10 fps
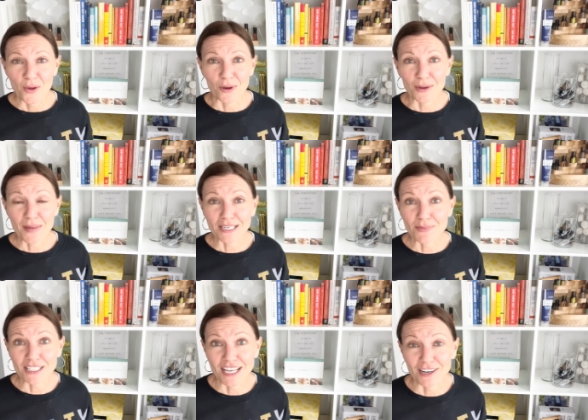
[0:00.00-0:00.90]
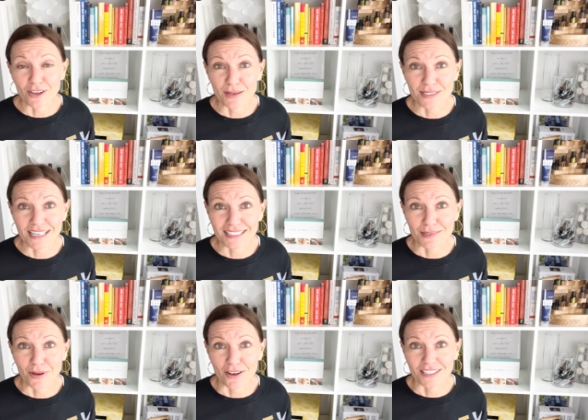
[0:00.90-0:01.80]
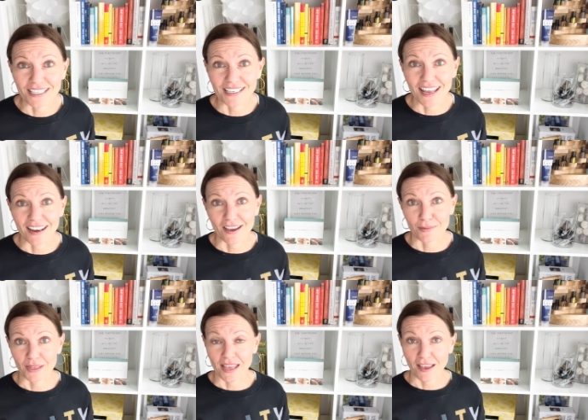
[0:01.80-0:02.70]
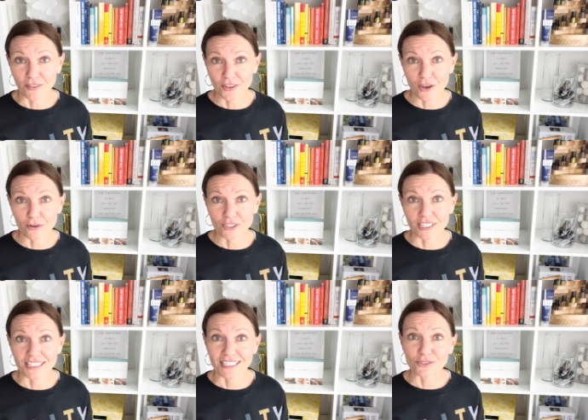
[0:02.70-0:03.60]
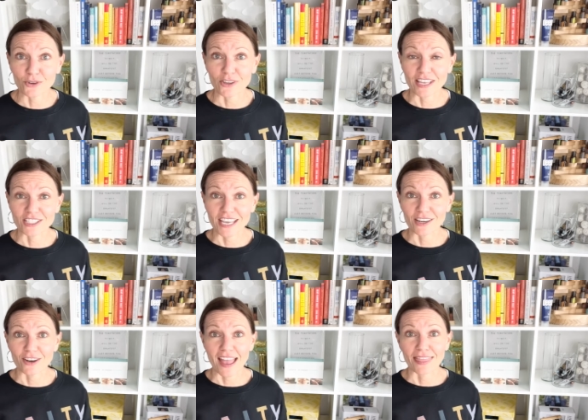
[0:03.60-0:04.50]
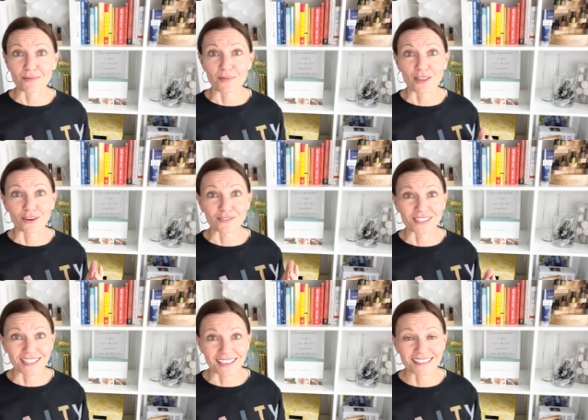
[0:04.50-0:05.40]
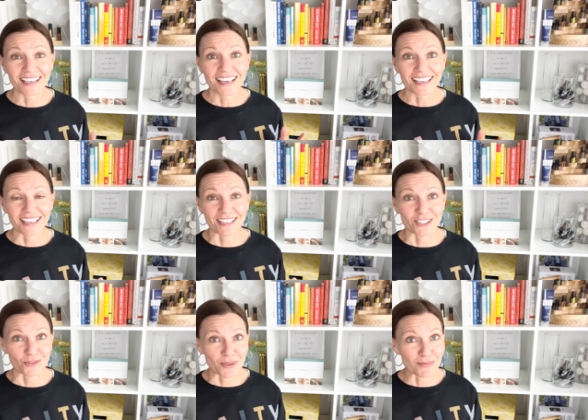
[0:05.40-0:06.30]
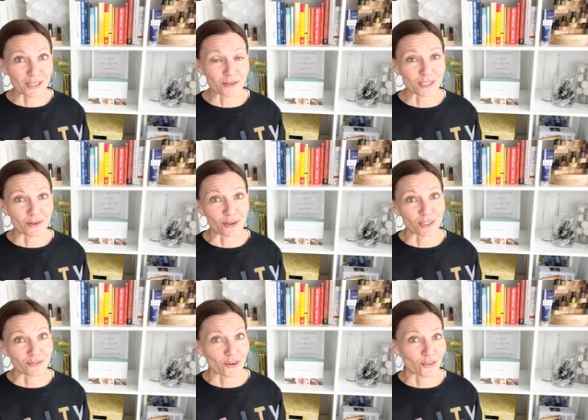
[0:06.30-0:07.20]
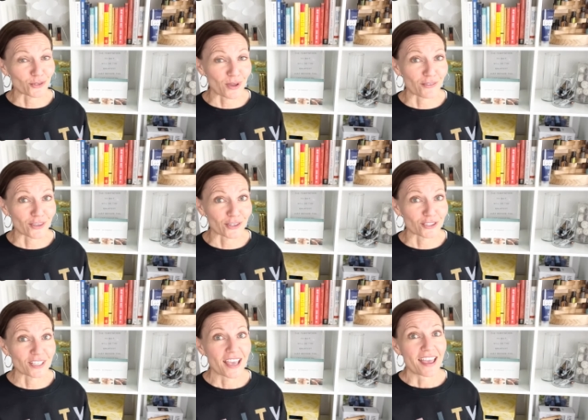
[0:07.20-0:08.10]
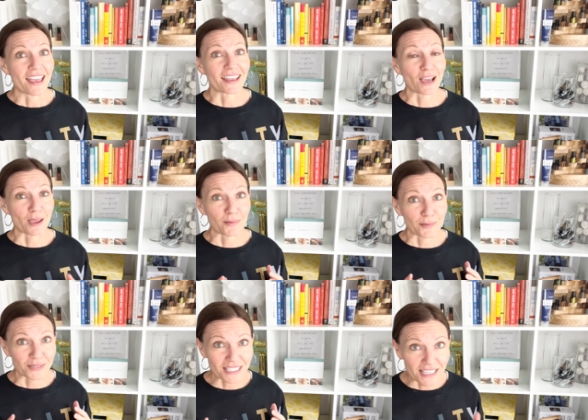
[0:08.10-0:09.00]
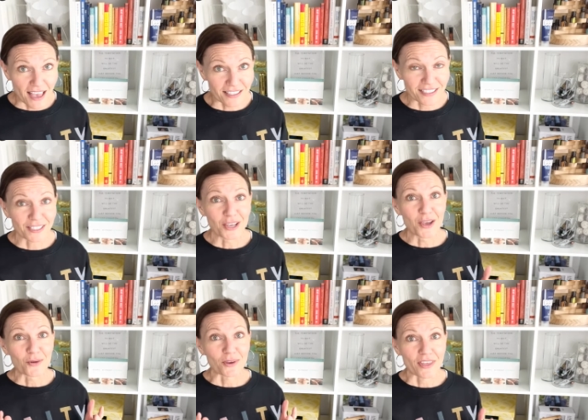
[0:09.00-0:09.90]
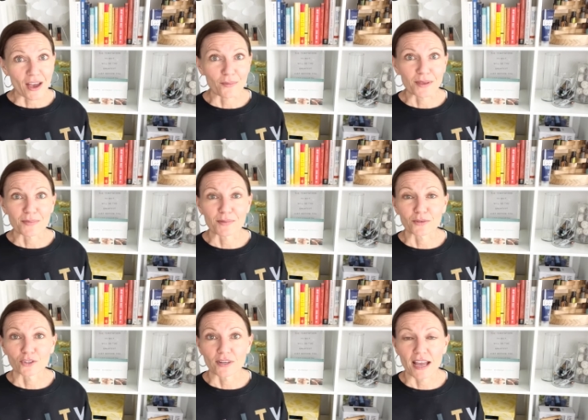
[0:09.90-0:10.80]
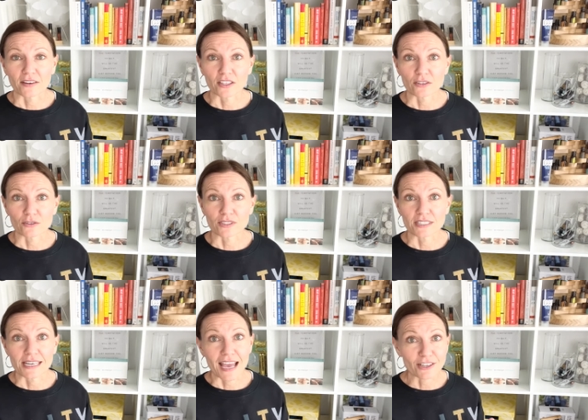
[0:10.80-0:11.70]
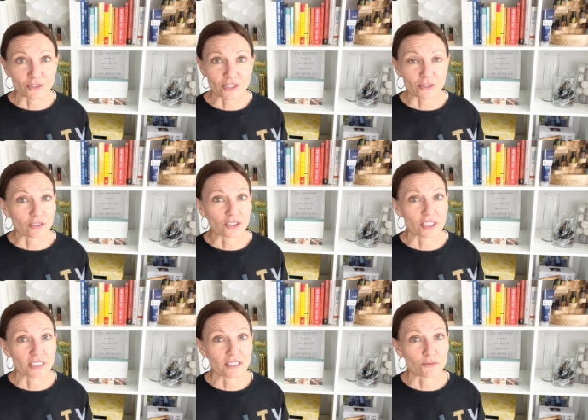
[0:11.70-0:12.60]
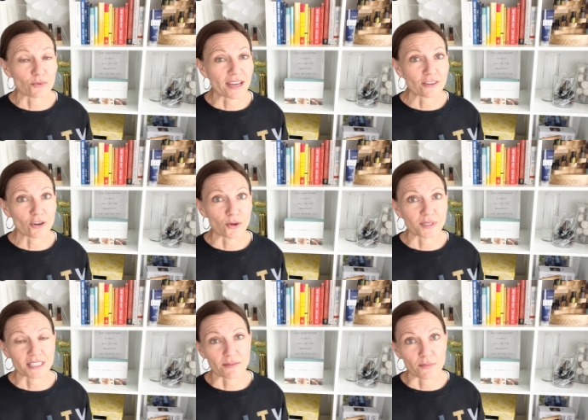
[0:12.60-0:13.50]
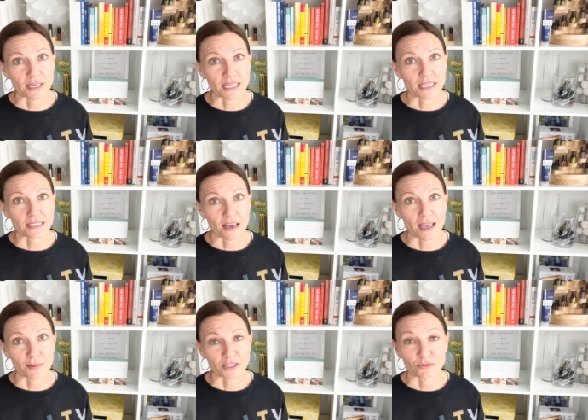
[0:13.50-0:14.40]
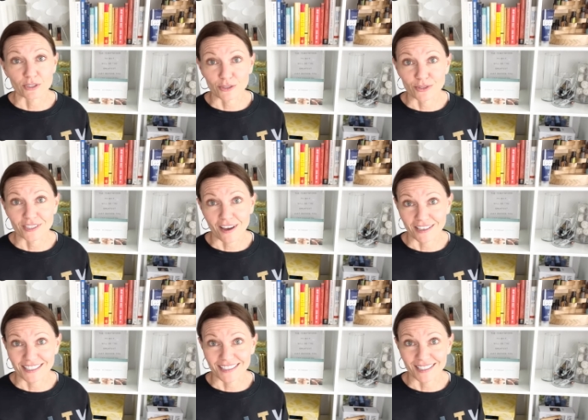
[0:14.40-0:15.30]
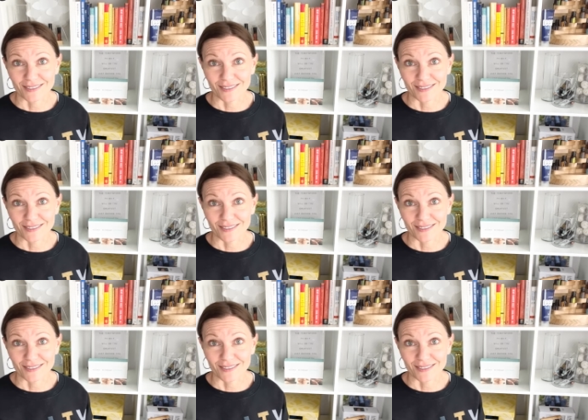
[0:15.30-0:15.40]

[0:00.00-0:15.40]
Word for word: Welcome back to my channel. I'm Stacy Paulsen, and I'm a health coach, an essential oil educator, and the mother of 6 kids. So we've been using oils for over 12 years, and I am obsessed with helping people learn how to use natural solutions right in your home to save money and time and to reduce toxins.